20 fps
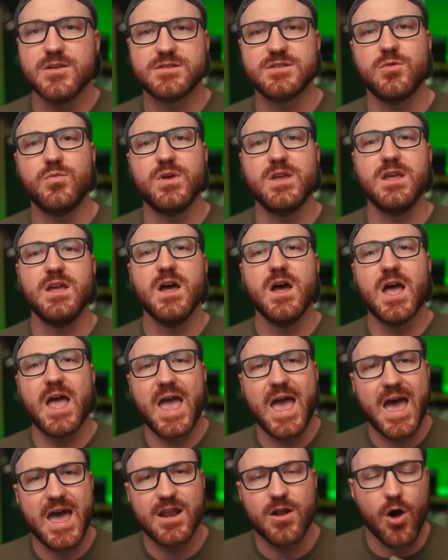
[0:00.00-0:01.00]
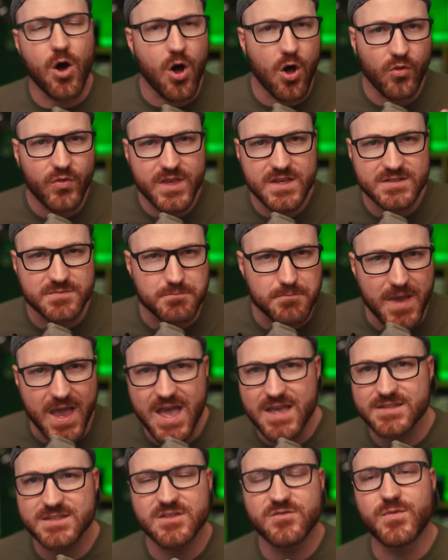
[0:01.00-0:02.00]
So we had all these
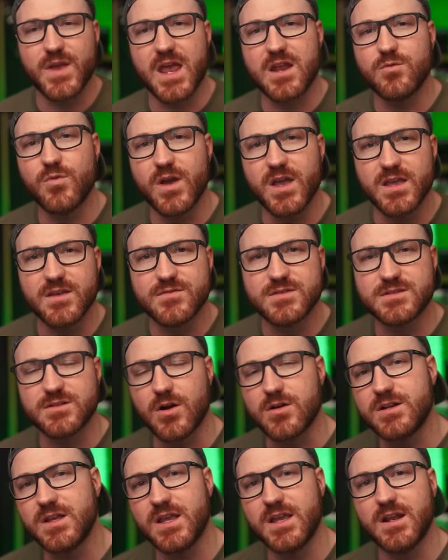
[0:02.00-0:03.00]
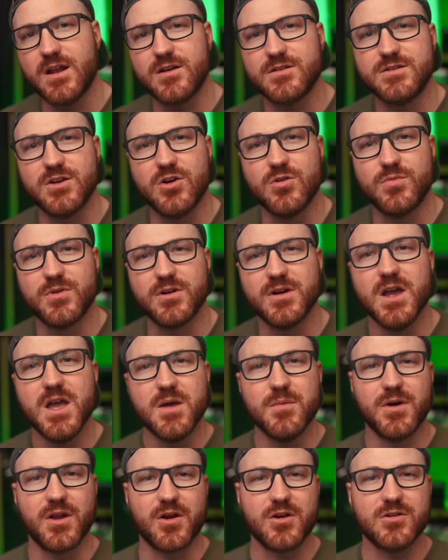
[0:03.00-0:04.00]
massive ban waves starting in October,
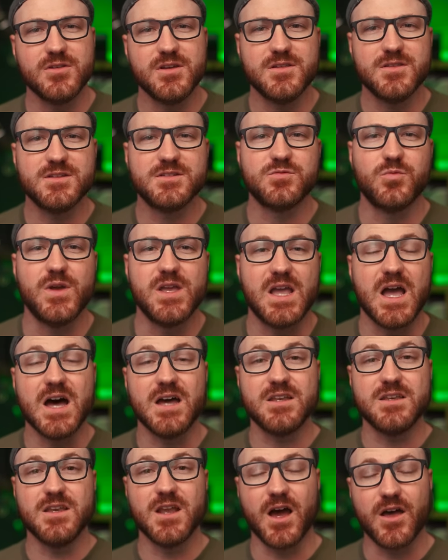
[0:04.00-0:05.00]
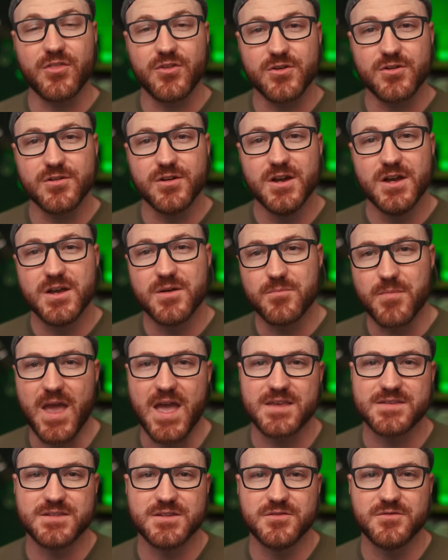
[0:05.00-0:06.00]
but earlier this week, another
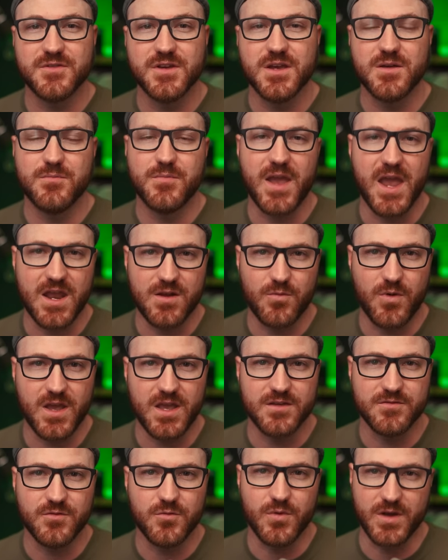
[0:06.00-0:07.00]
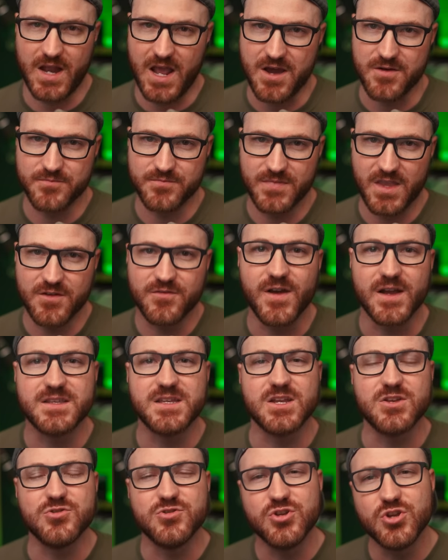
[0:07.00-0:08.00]
massive ban wave went out,
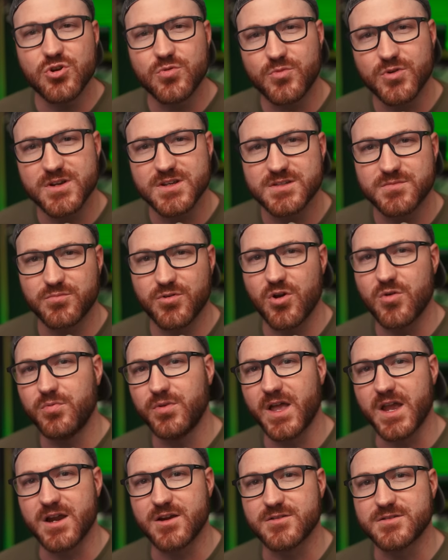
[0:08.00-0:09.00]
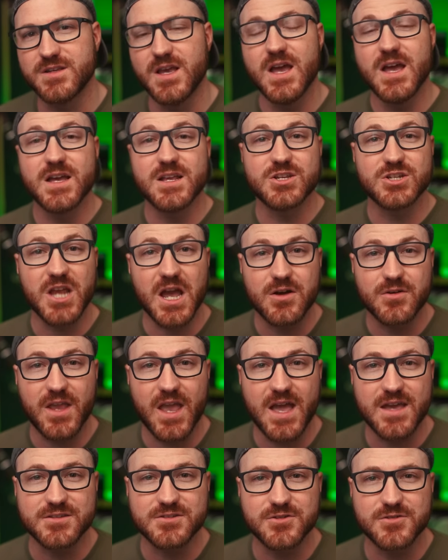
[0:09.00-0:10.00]
affecting numerous pro players,
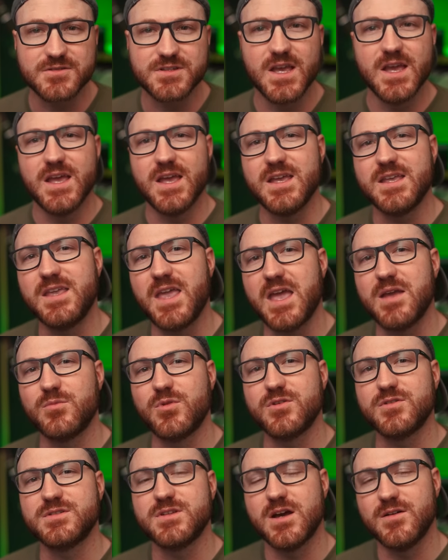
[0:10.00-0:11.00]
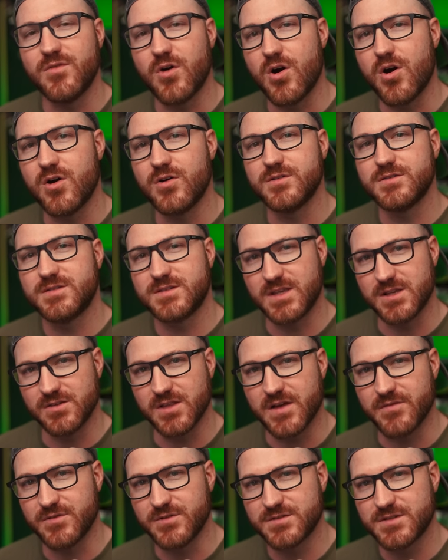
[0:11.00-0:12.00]
shoutcasters, and gamers of all skill
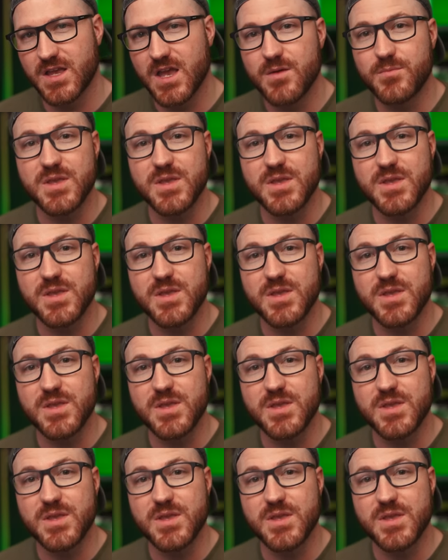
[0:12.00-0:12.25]
levels.